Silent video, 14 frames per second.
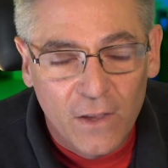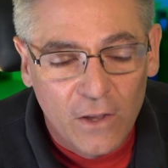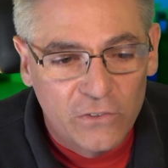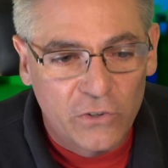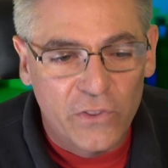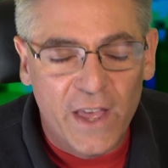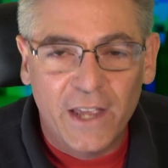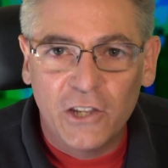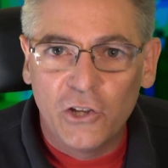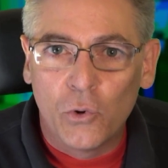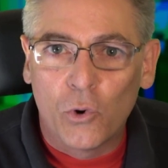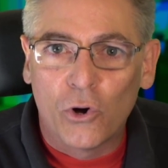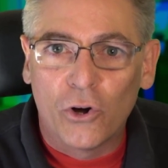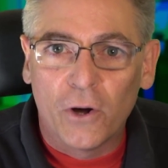so that
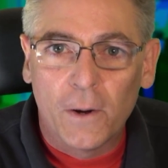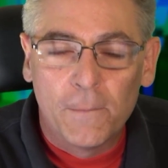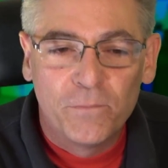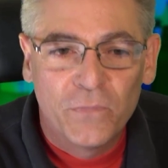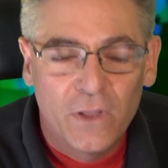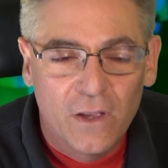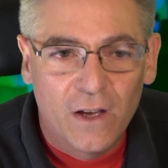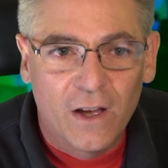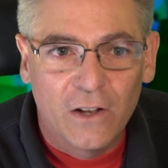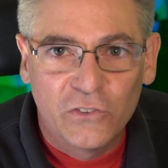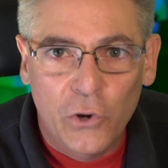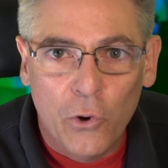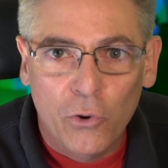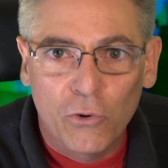you're uh,
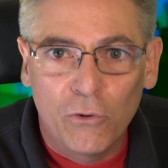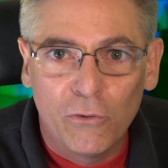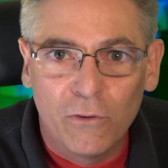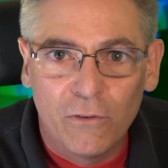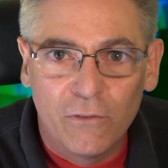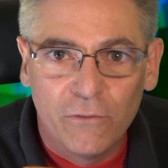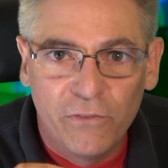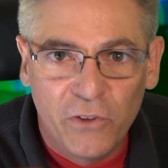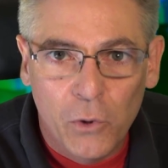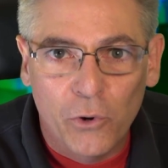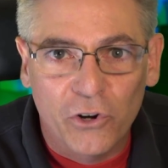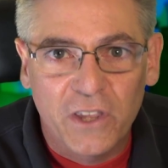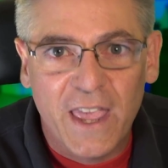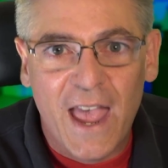total
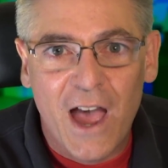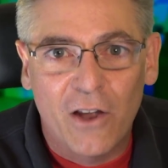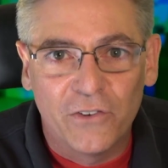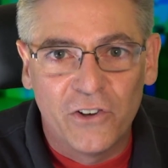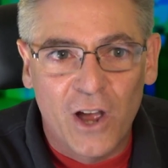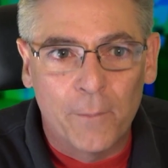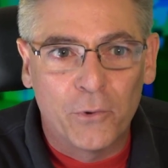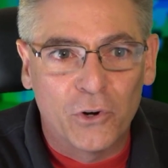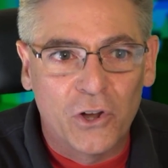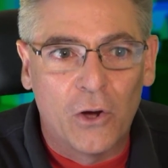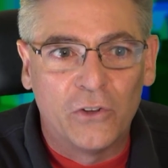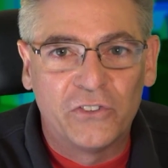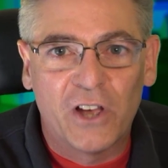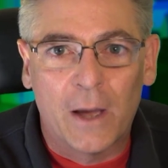viewer count number
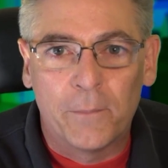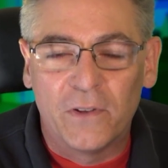goes up.